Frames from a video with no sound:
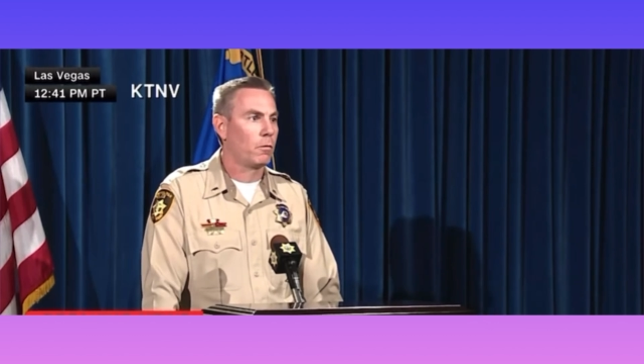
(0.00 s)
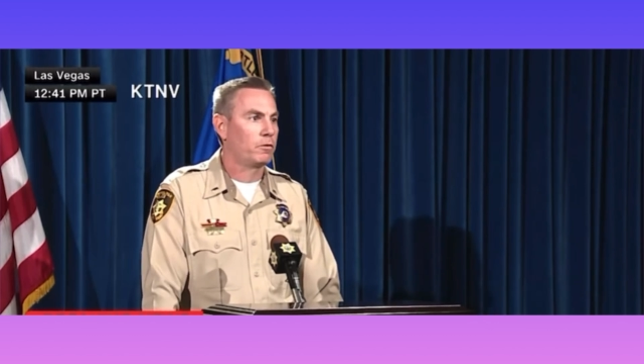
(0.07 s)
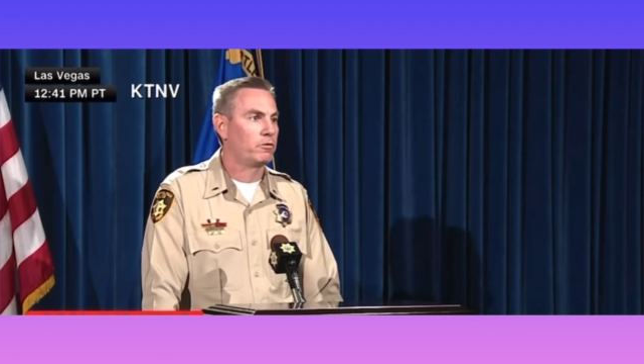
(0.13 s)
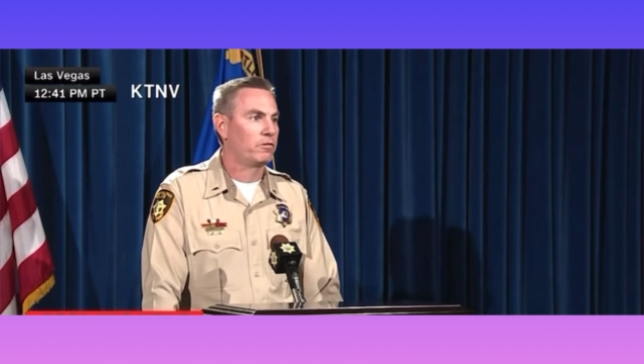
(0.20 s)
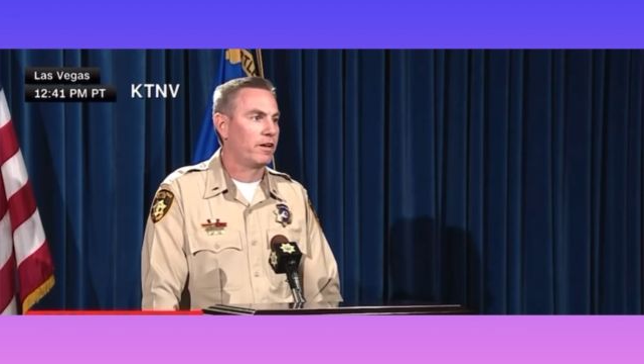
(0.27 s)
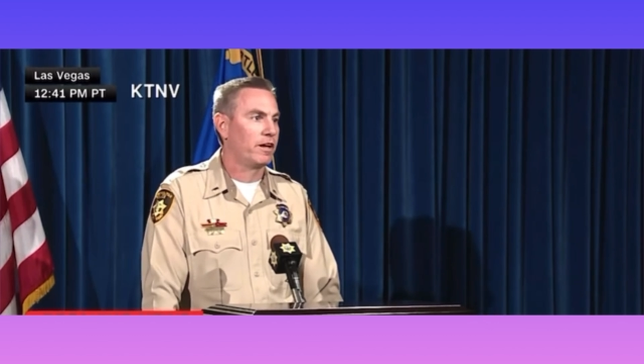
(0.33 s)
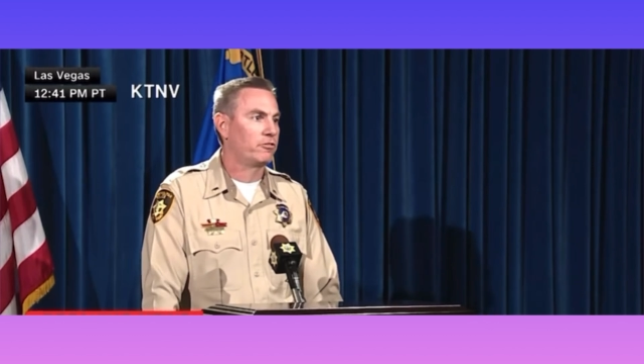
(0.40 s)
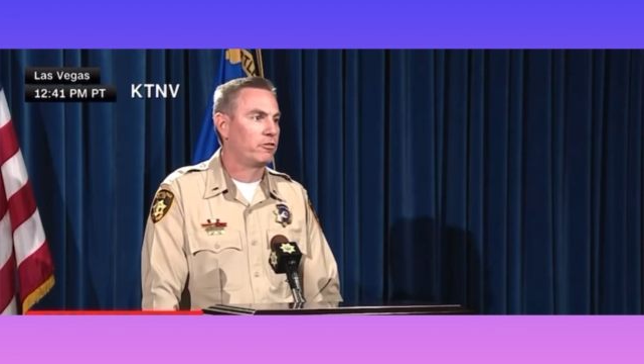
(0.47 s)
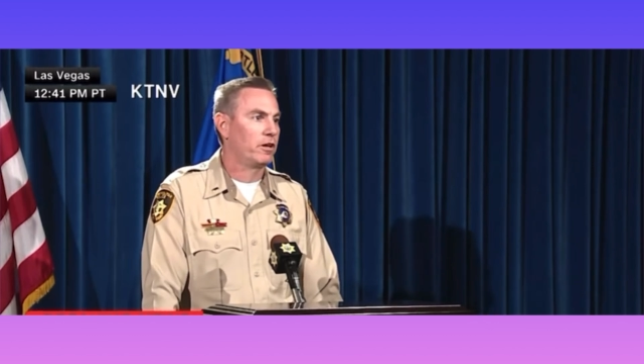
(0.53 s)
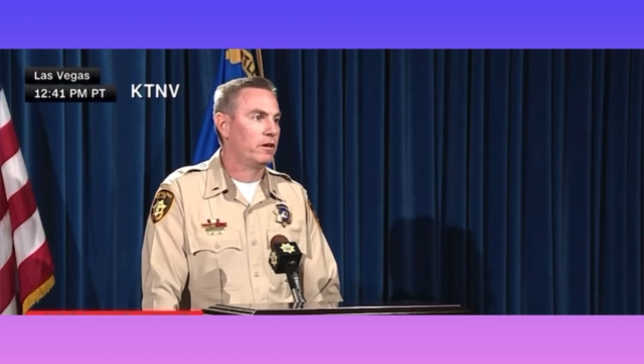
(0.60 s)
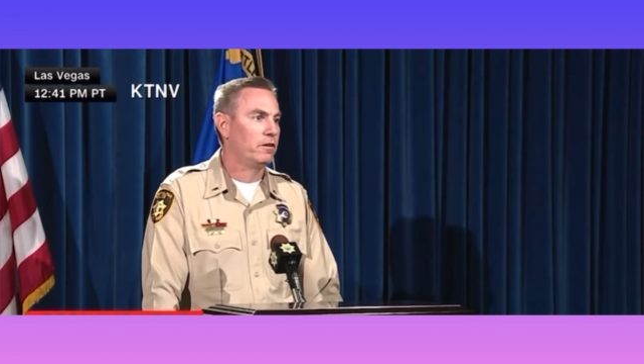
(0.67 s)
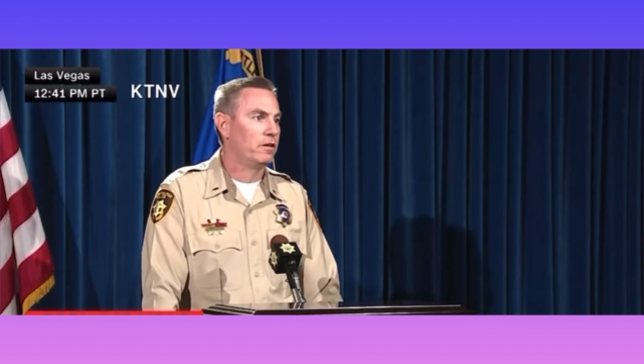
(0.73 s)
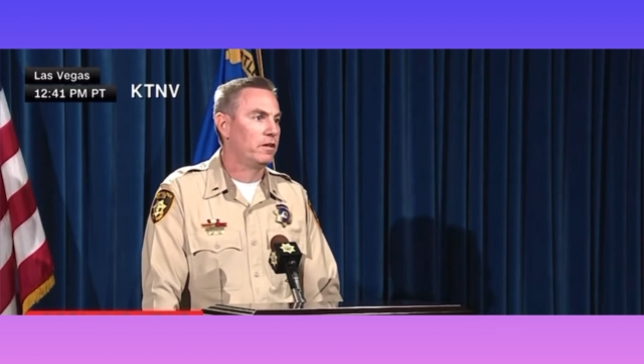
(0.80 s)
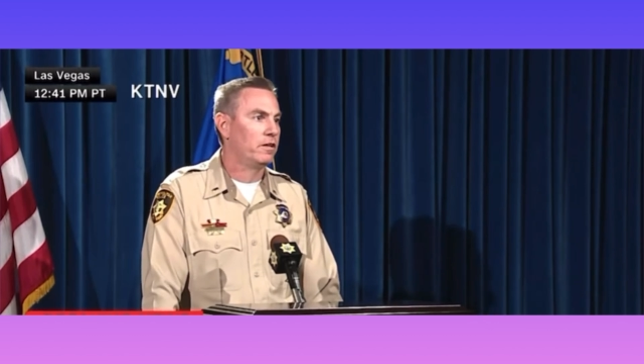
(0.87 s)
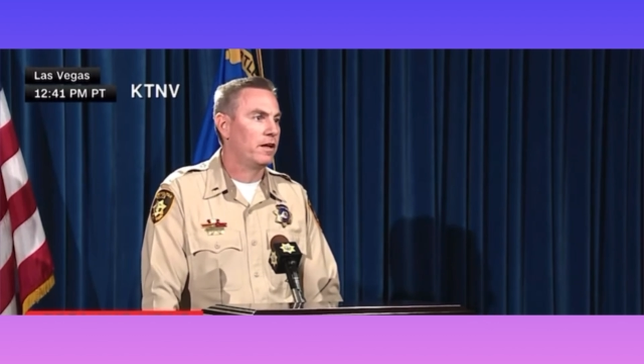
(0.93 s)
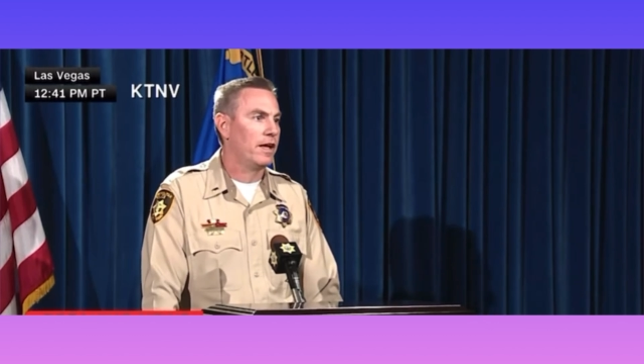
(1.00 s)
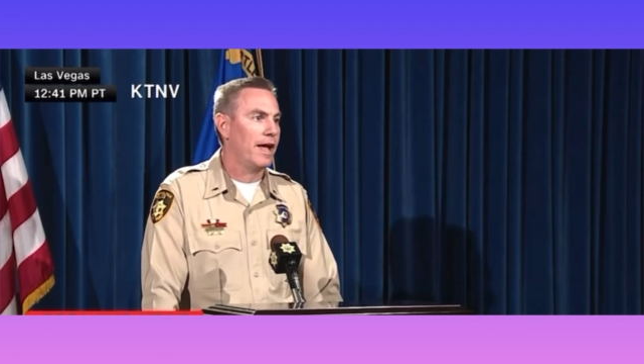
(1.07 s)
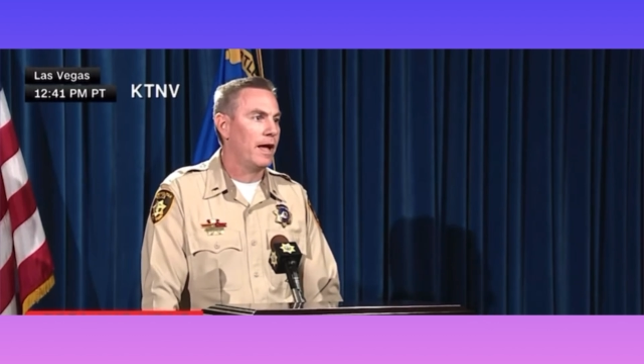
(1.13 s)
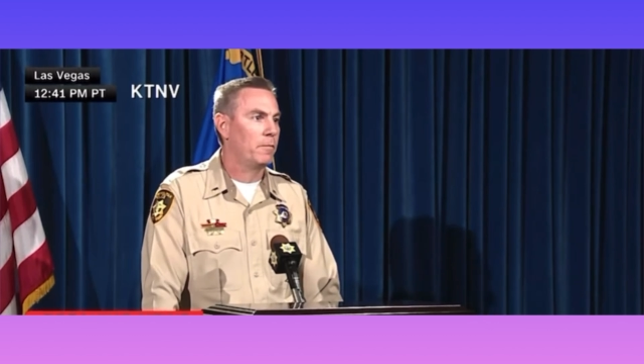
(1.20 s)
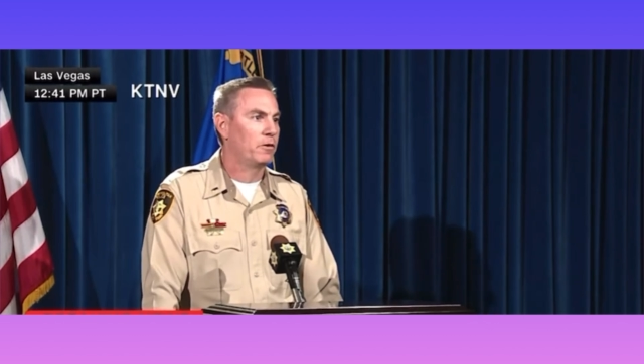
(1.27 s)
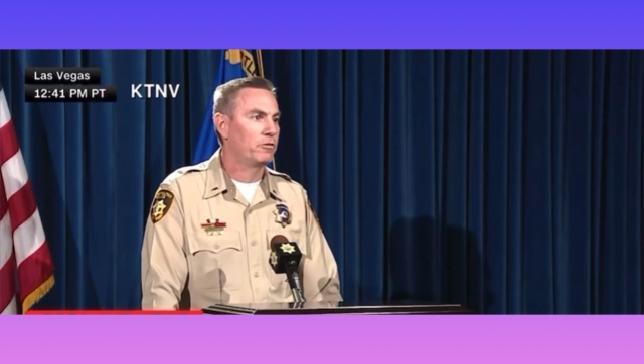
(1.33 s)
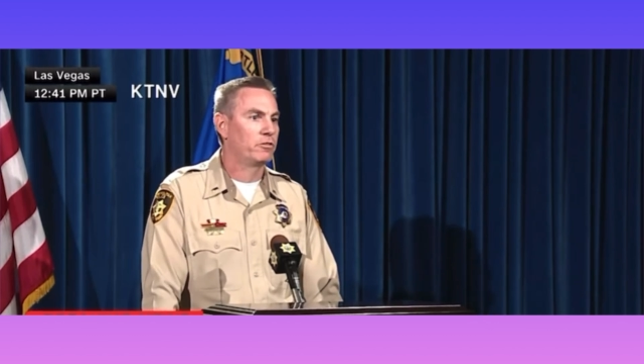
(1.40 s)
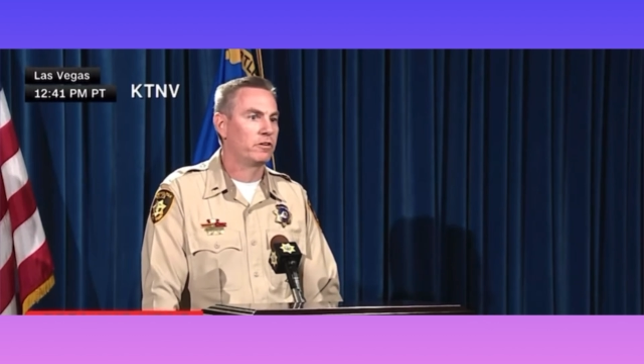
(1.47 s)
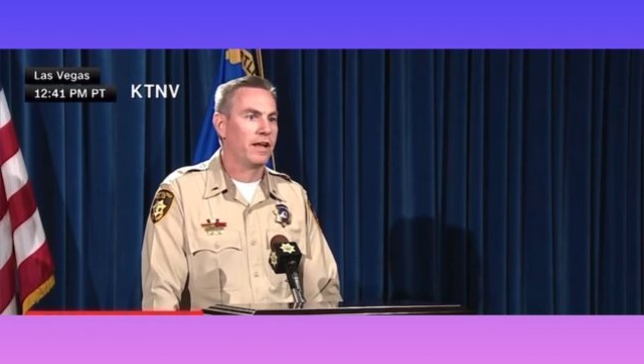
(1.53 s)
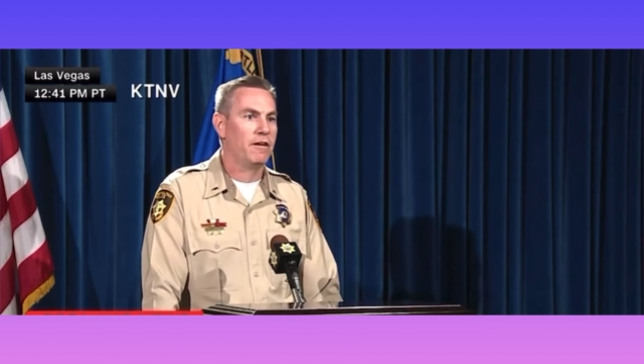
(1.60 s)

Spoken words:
which was executed at Mr.